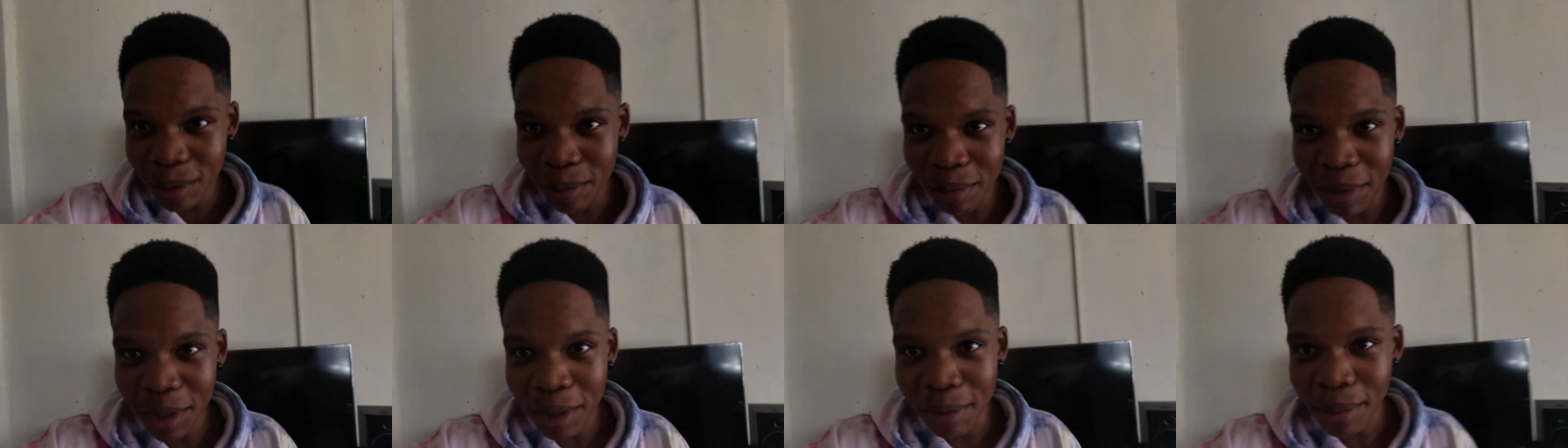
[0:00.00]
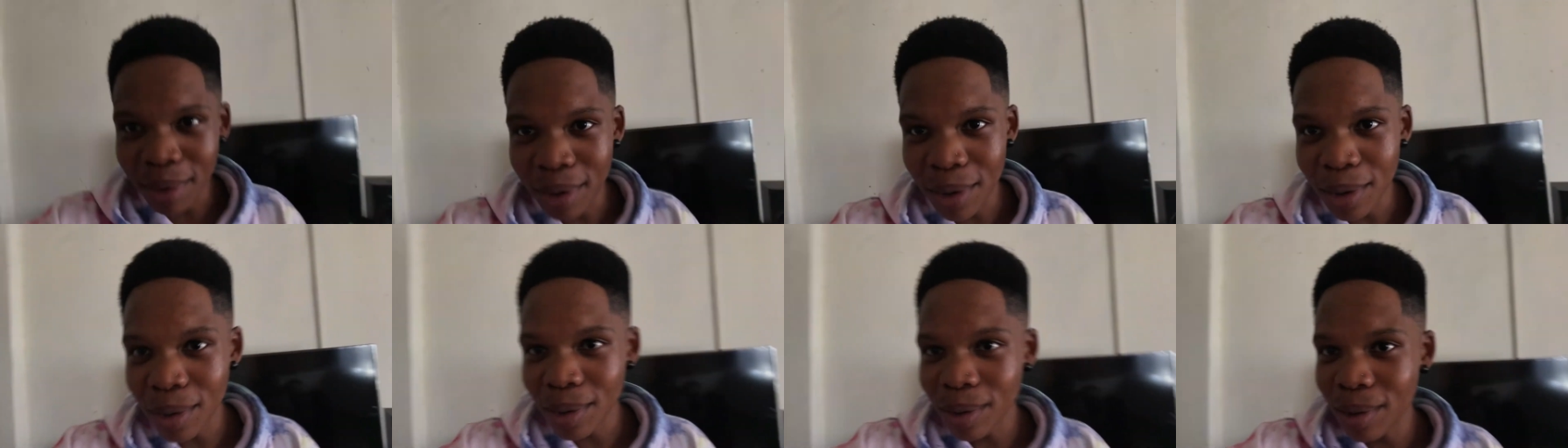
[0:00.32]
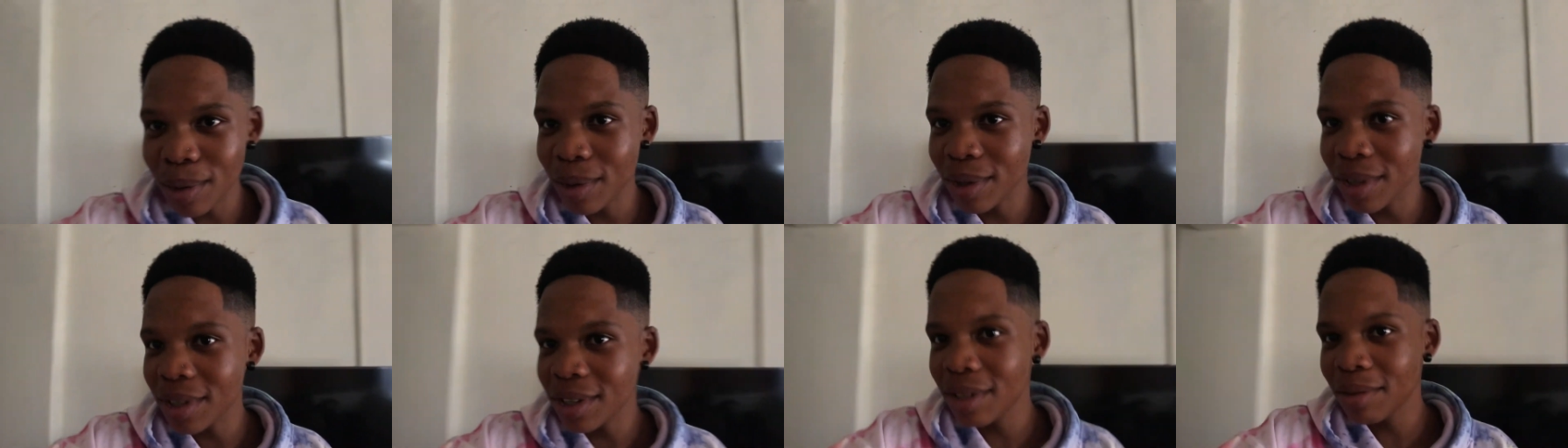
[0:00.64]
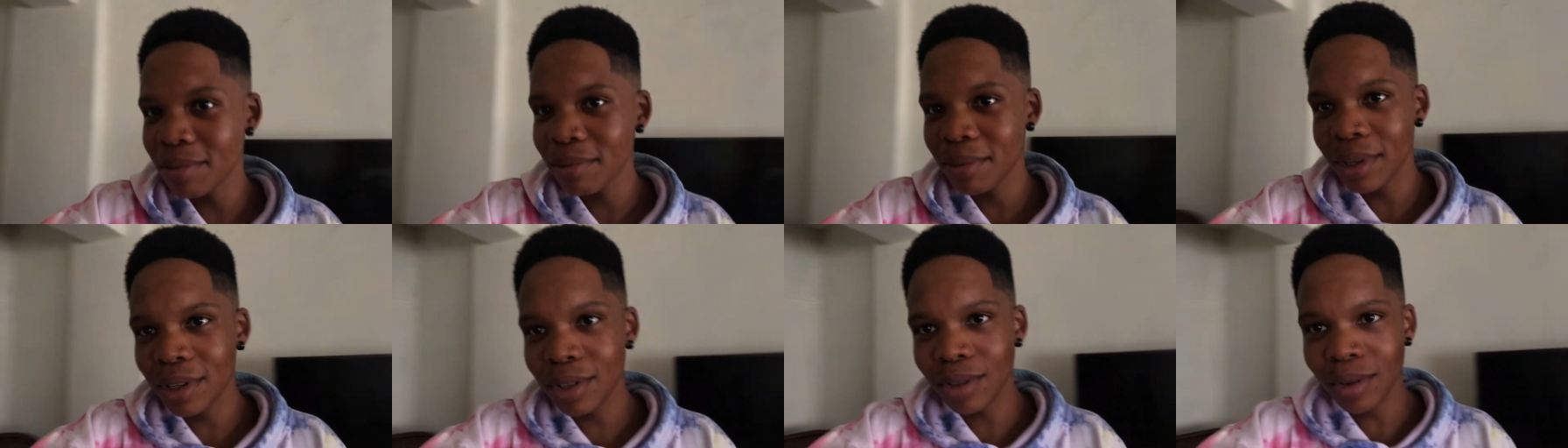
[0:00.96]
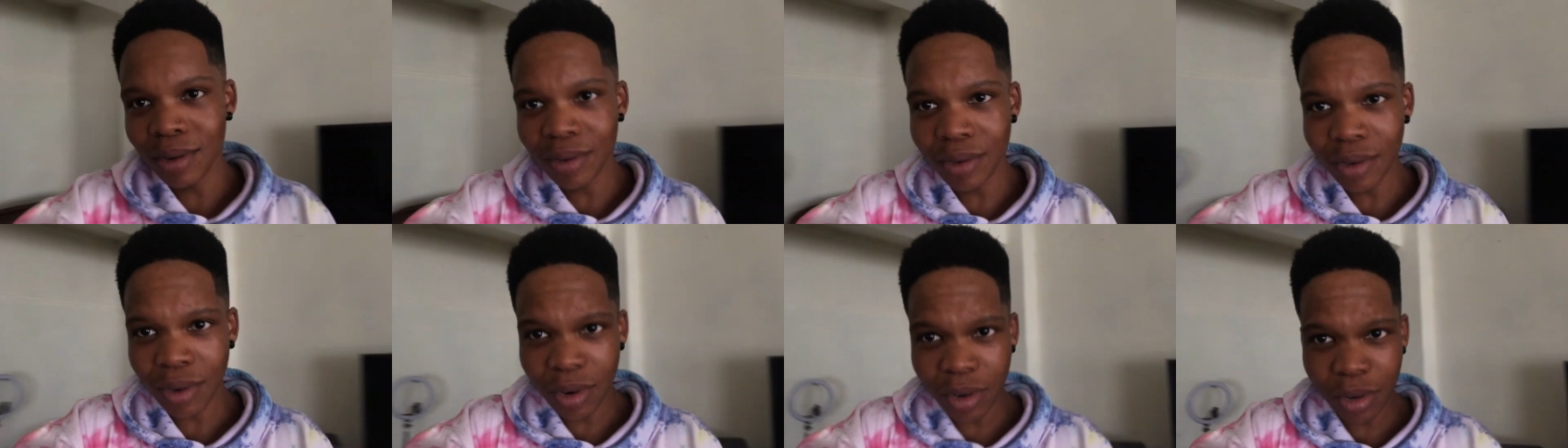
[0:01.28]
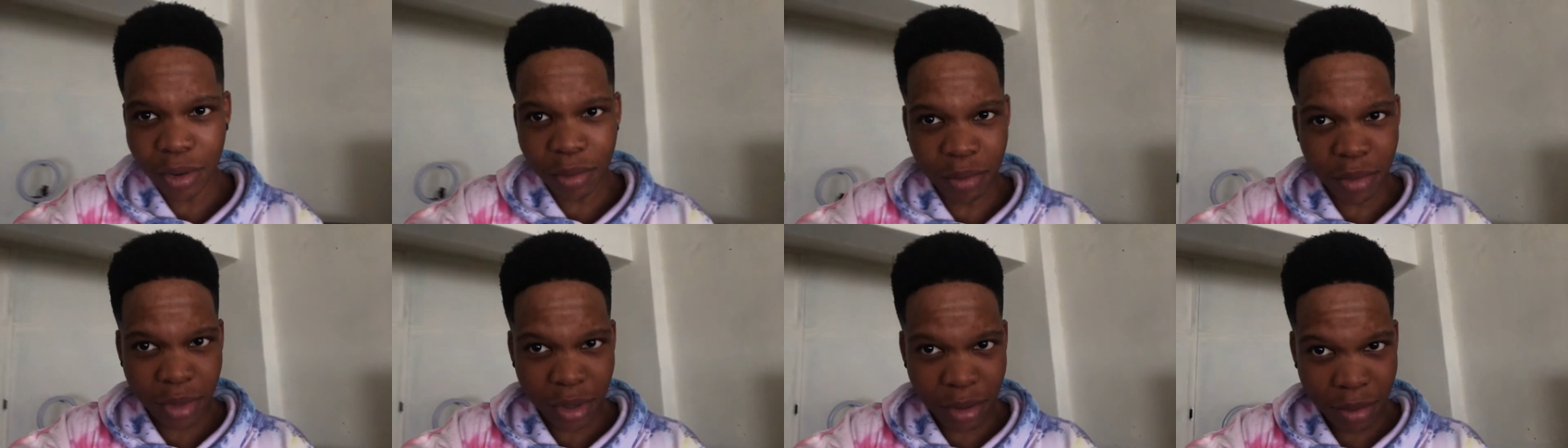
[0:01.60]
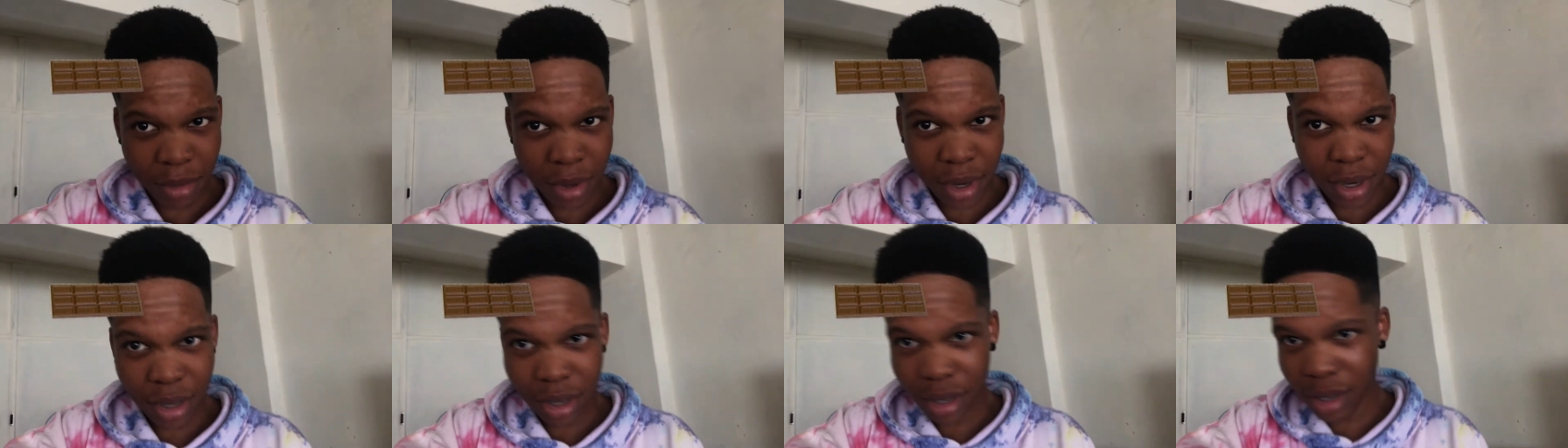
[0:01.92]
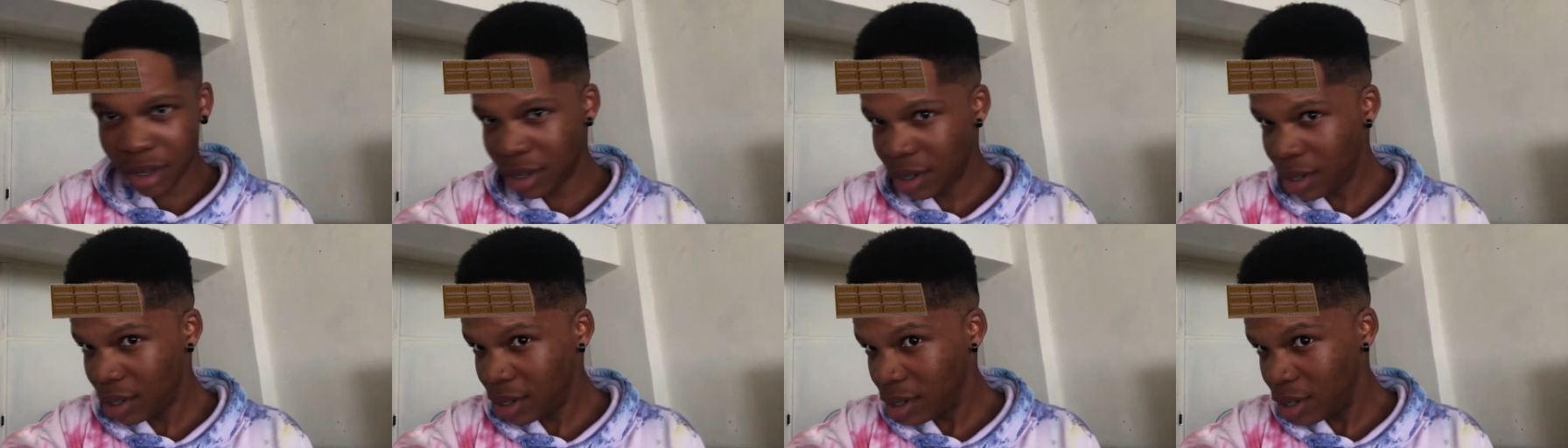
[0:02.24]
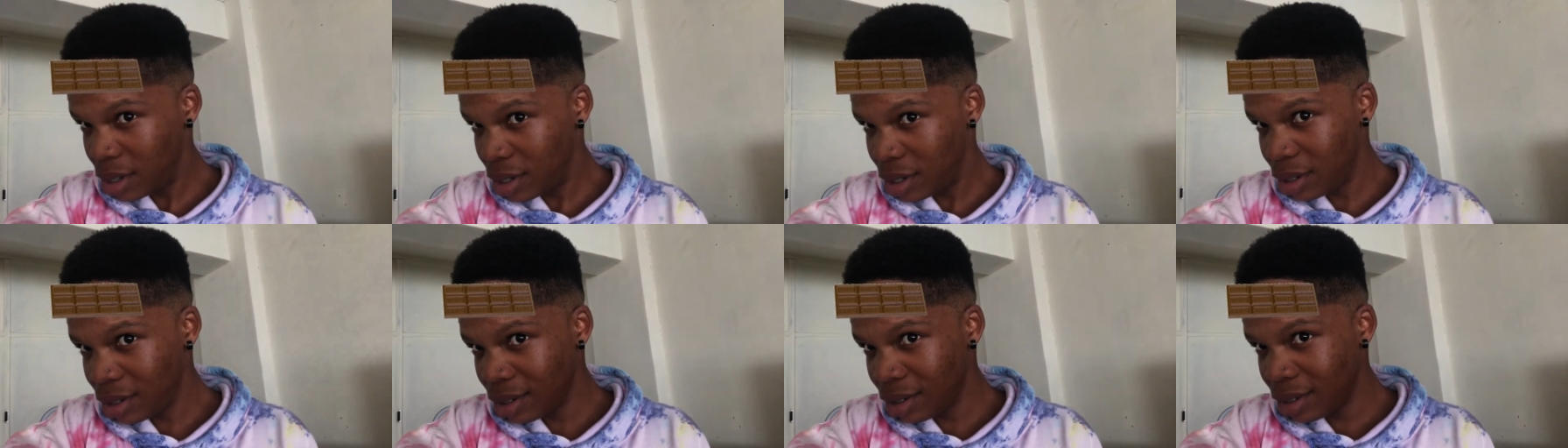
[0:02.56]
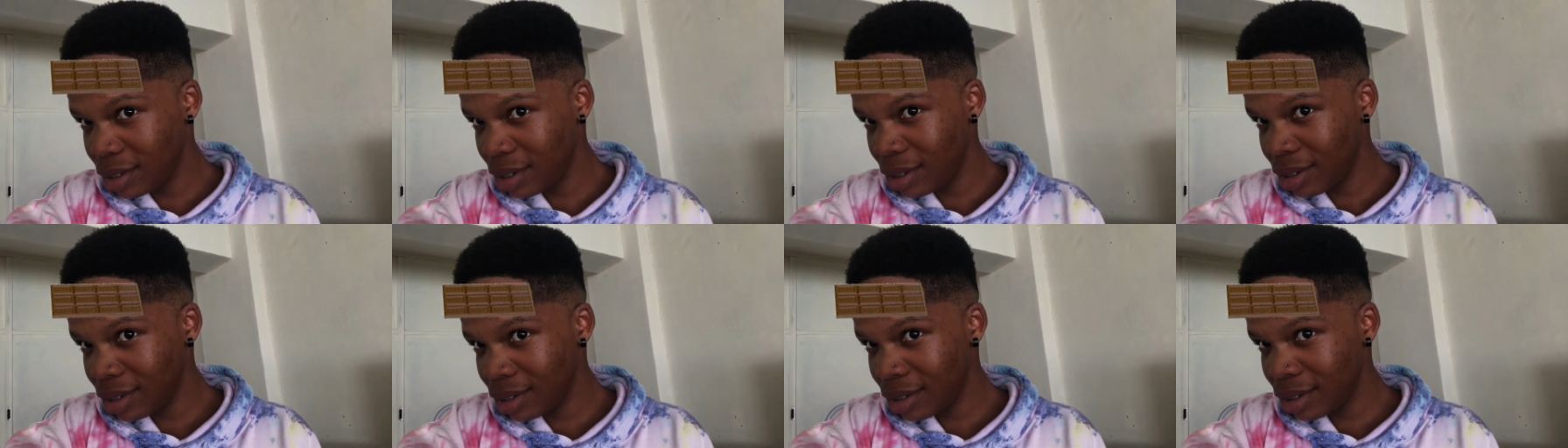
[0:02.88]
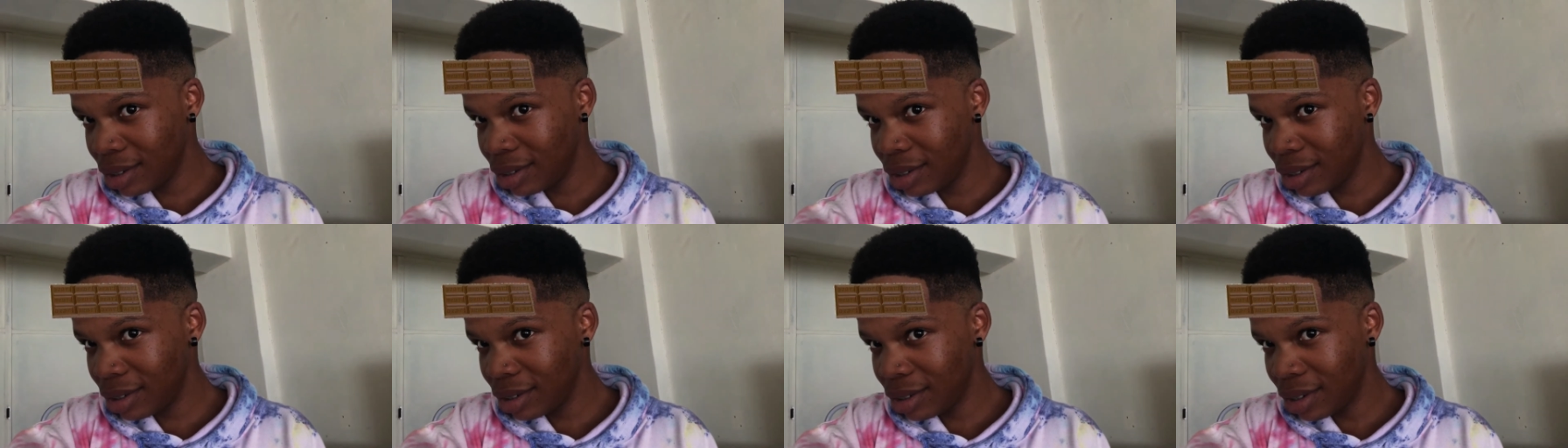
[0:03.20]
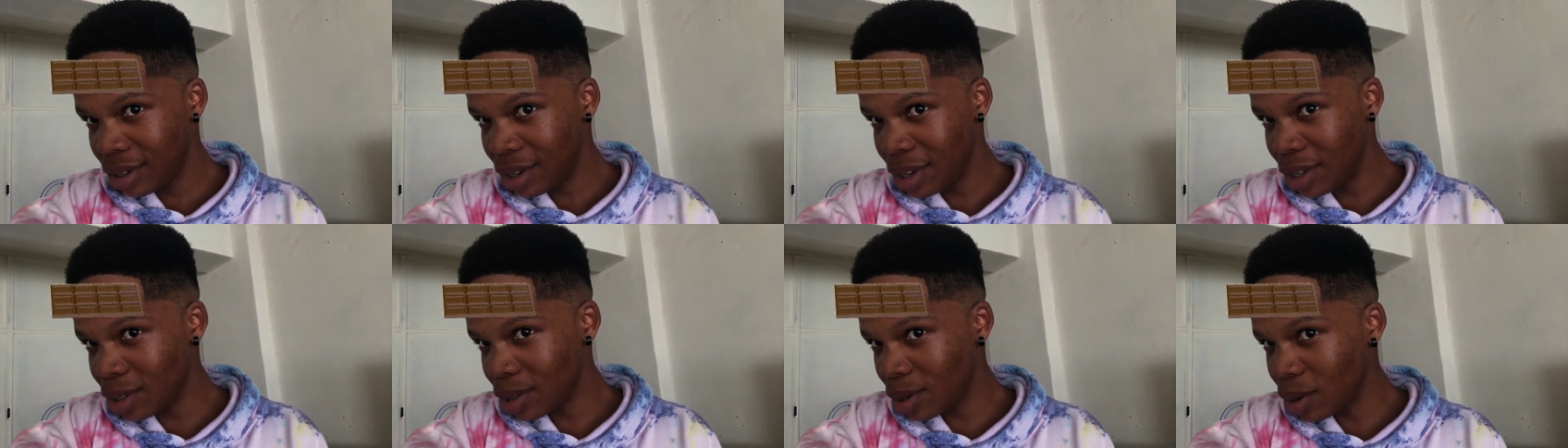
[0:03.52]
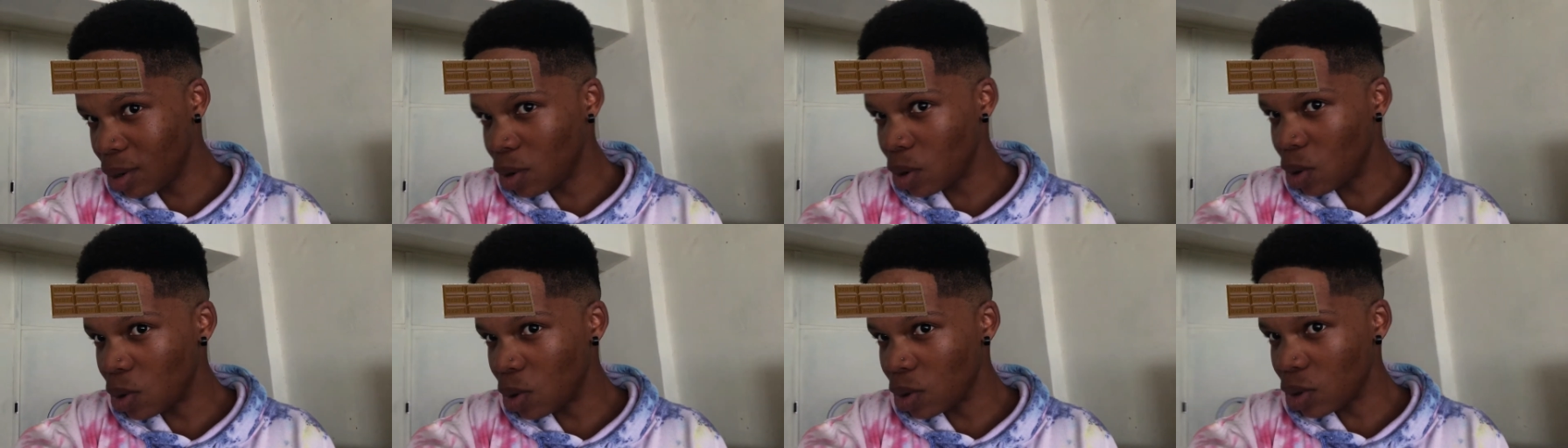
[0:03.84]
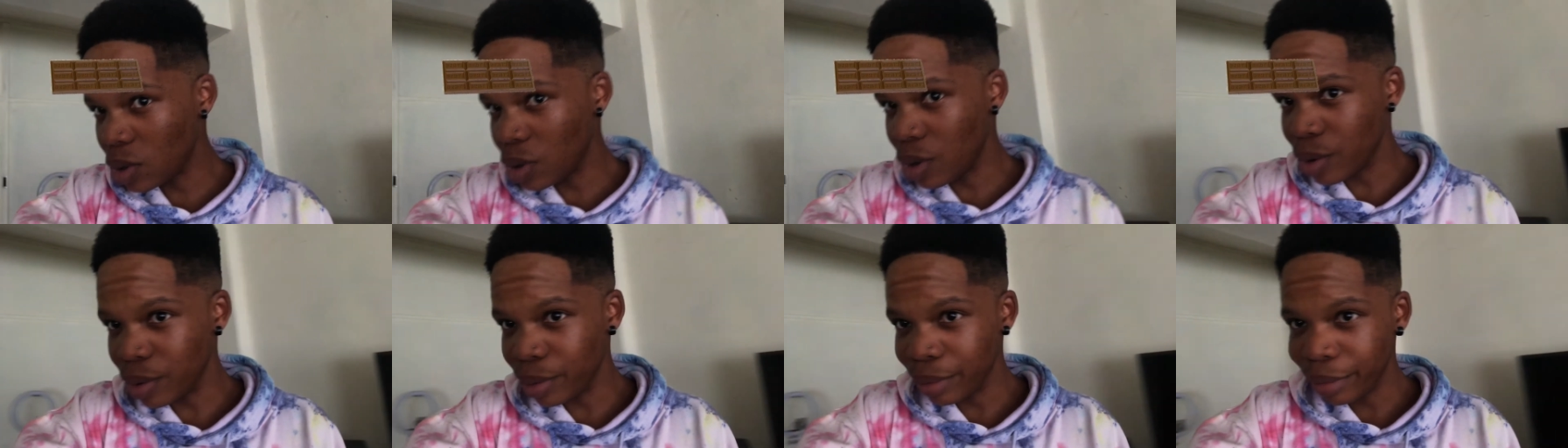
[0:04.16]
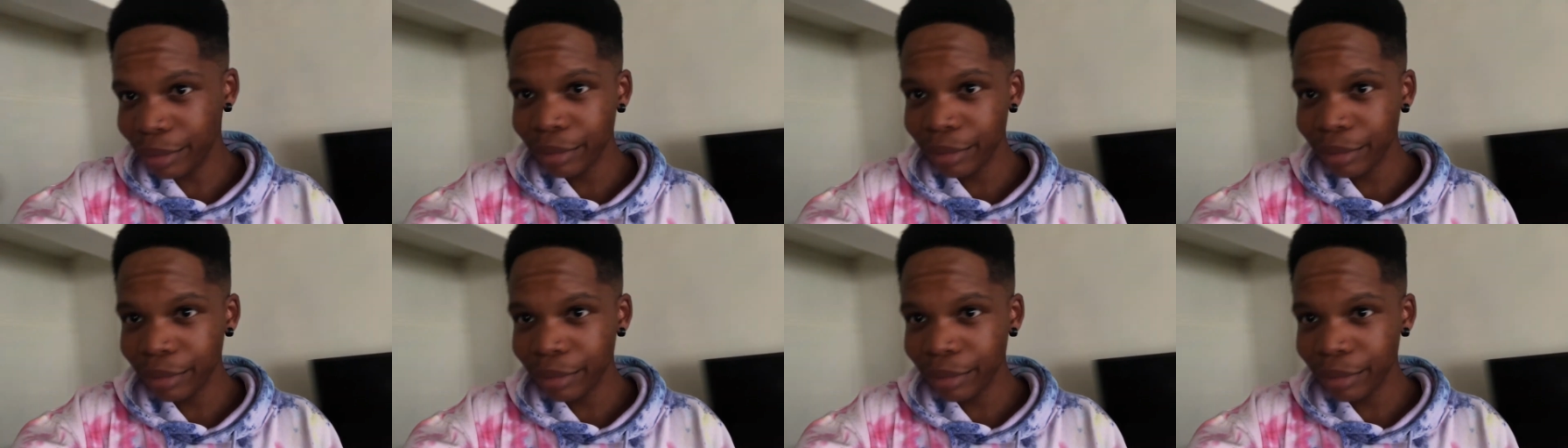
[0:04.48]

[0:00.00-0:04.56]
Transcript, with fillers: me, bros. Please don't roast me. But hey, it's all good though.